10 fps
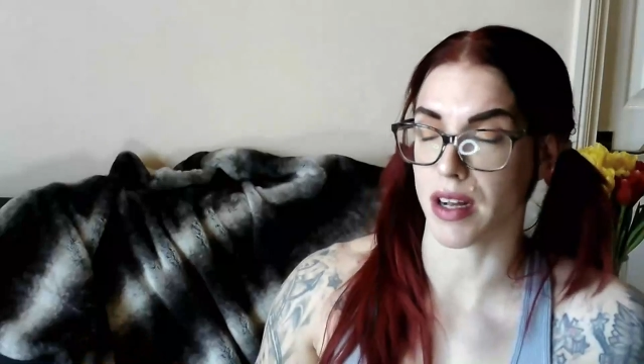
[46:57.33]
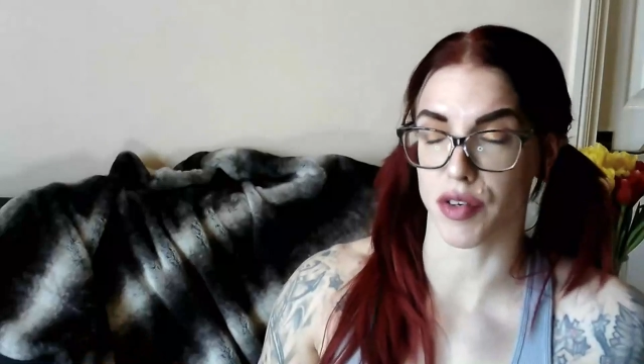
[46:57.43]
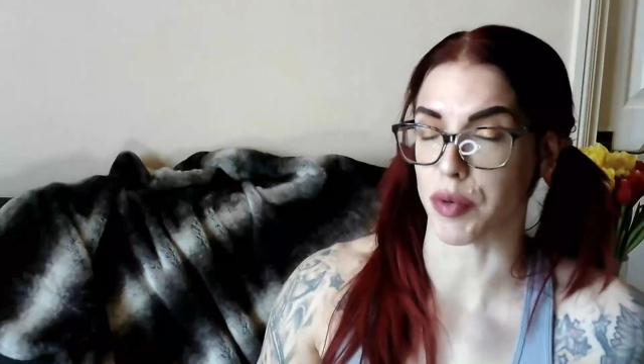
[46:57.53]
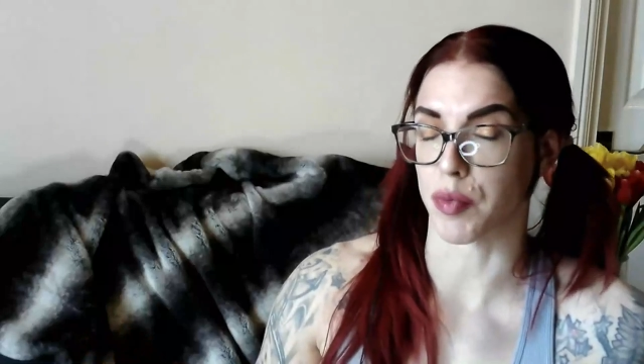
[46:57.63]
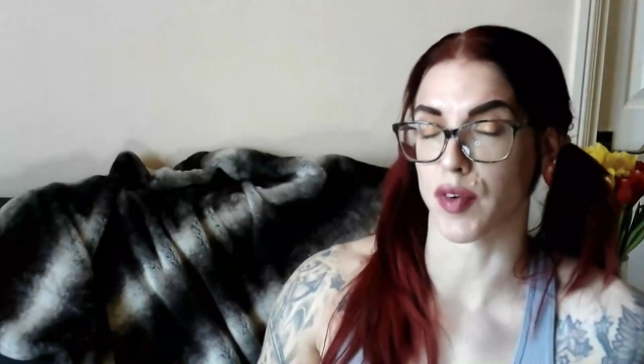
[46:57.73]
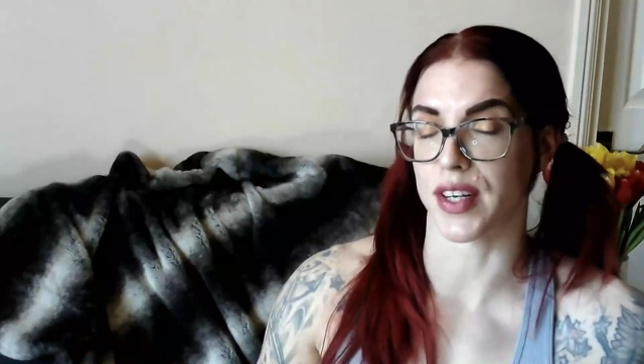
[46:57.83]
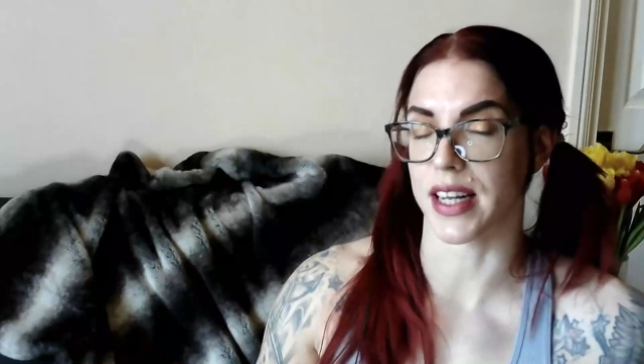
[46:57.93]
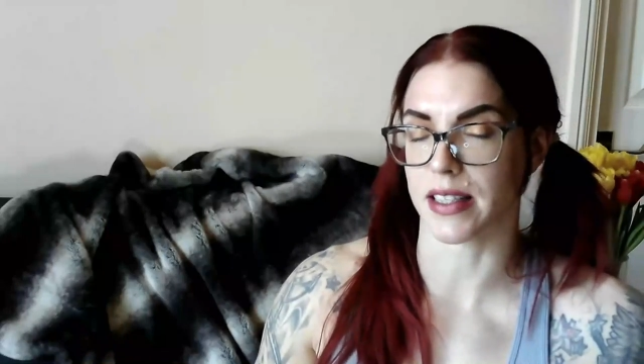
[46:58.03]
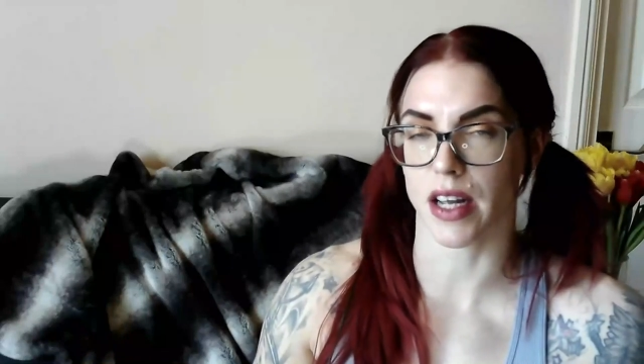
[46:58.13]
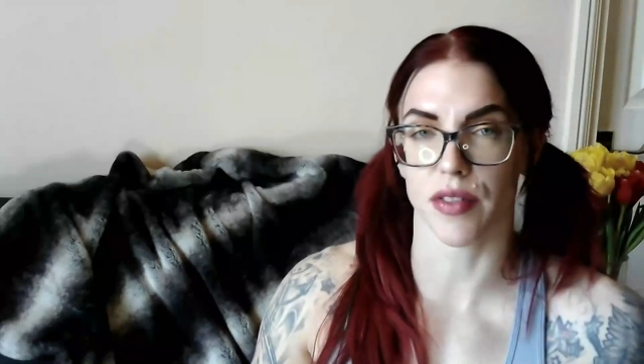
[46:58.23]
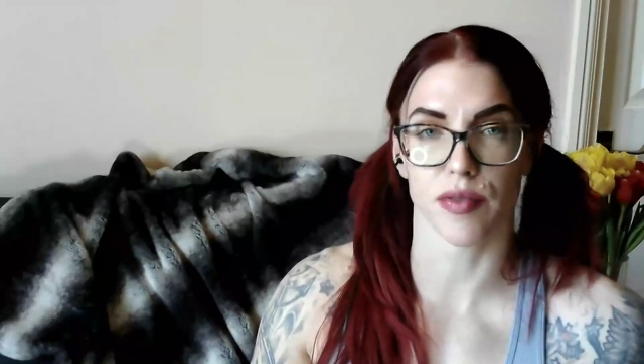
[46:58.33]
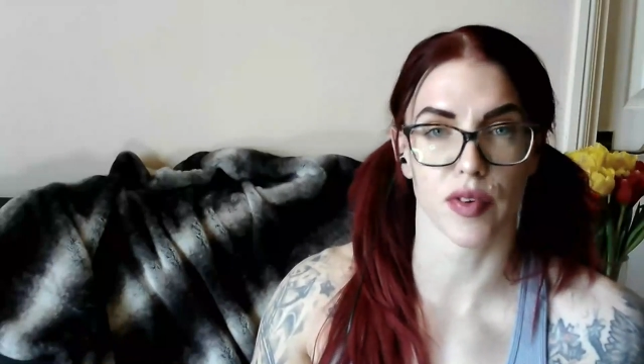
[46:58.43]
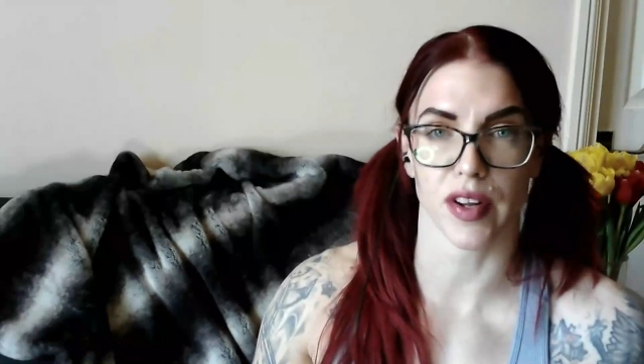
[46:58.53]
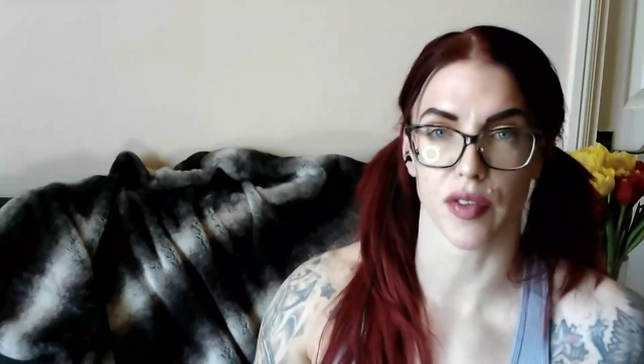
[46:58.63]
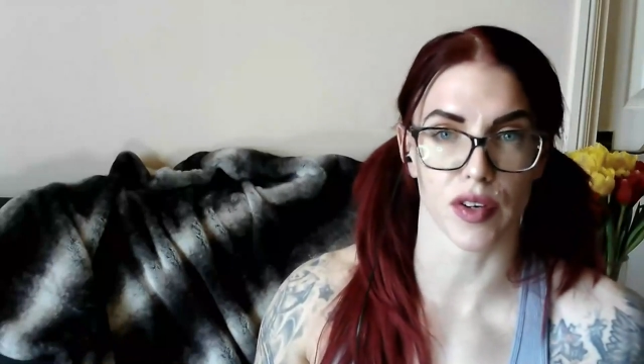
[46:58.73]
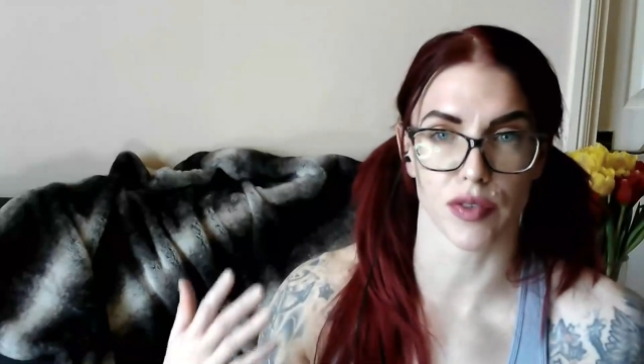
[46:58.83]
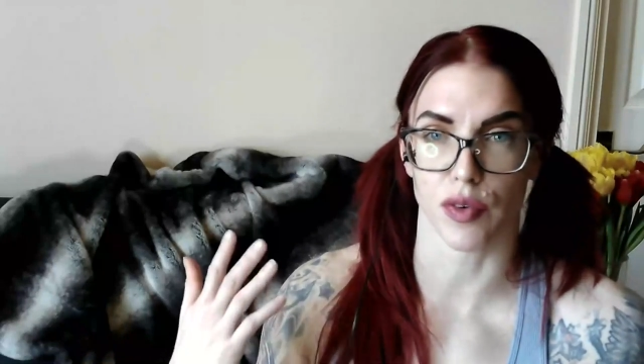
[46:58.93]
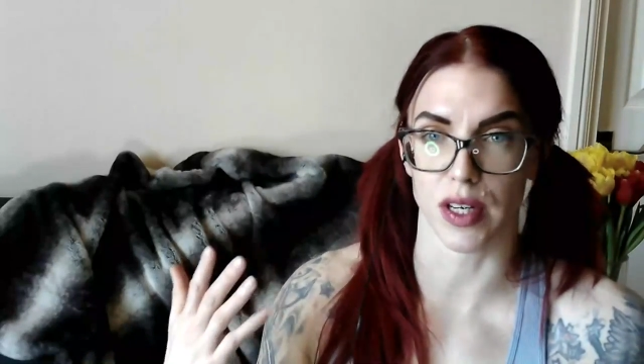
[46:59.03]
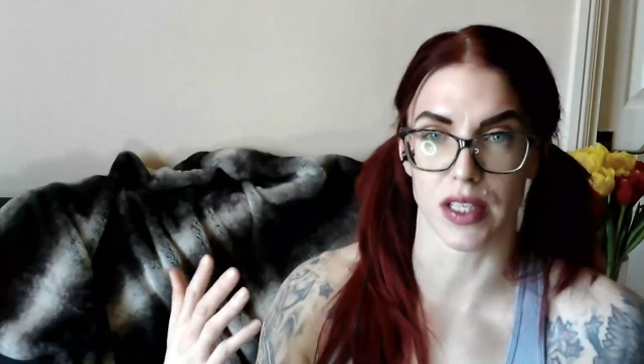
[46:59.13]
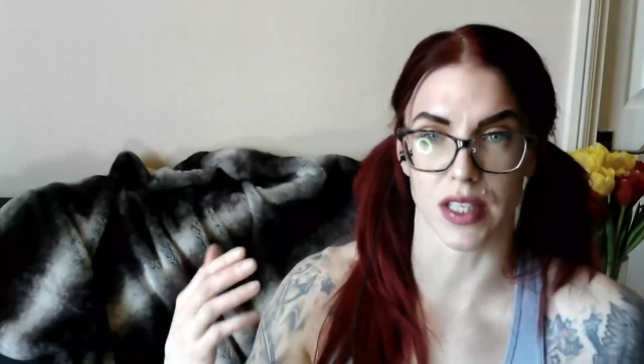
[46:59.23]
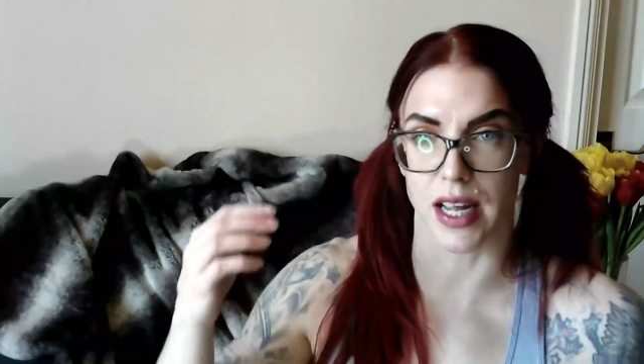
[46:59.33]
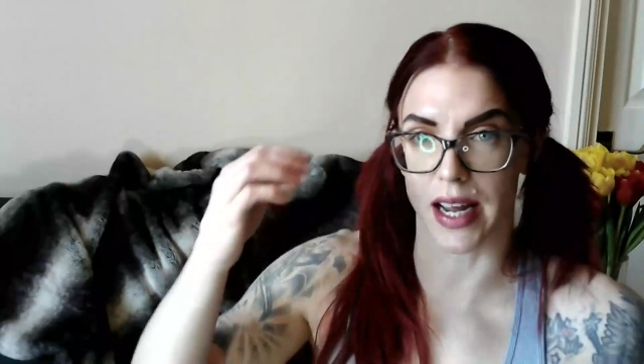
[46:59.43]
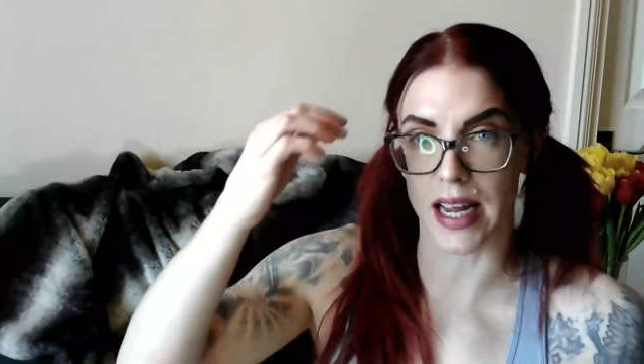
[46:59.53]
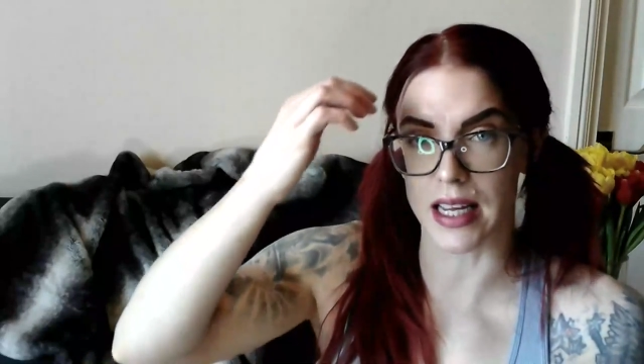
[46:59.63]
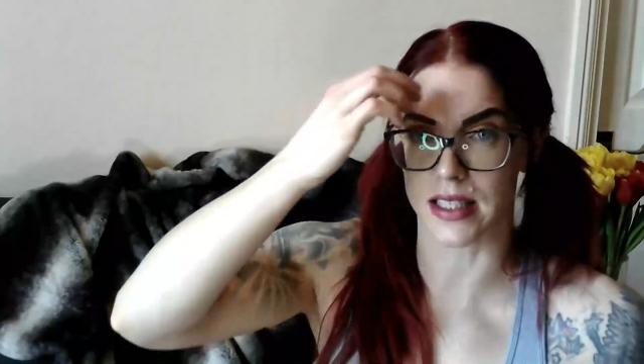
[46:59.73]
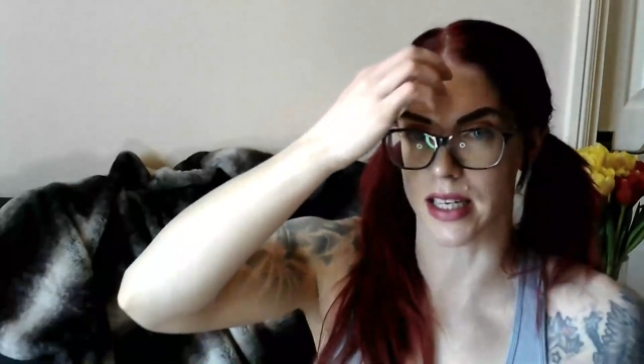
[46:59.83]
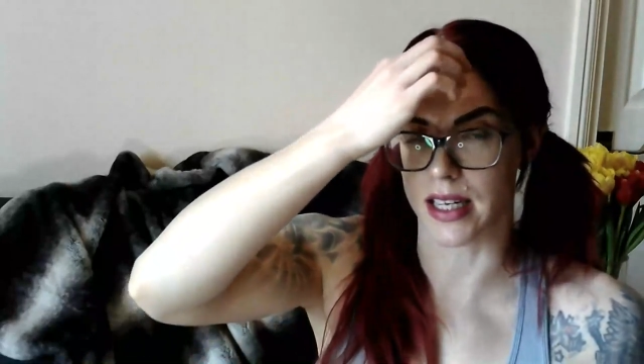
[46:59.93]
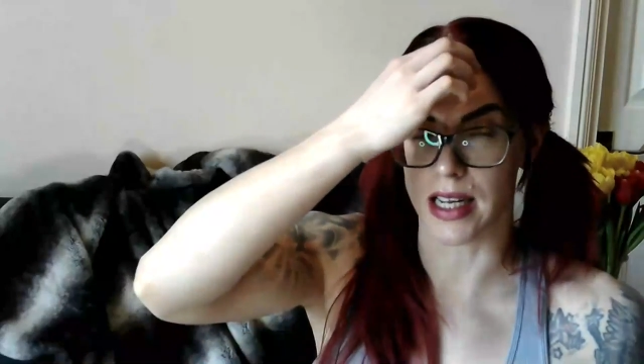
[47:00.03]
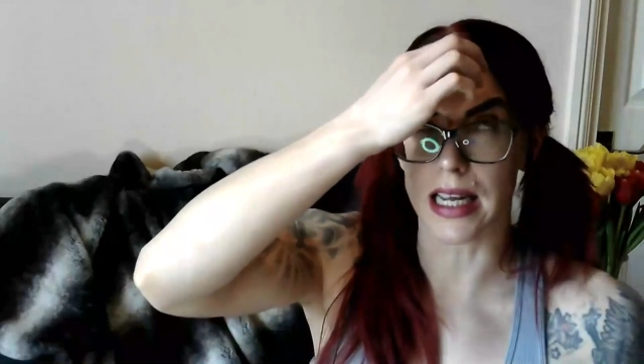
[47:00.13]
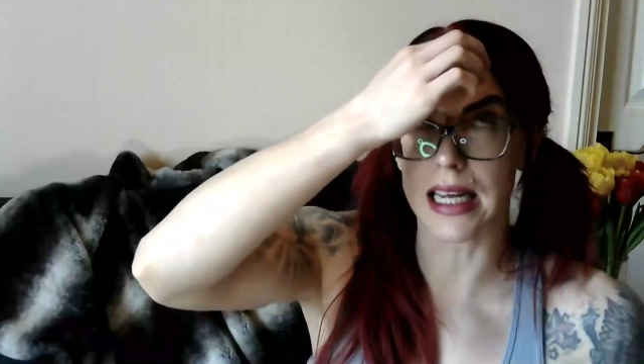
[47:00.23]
I drink more than that. I drink three to four liters a day, easy,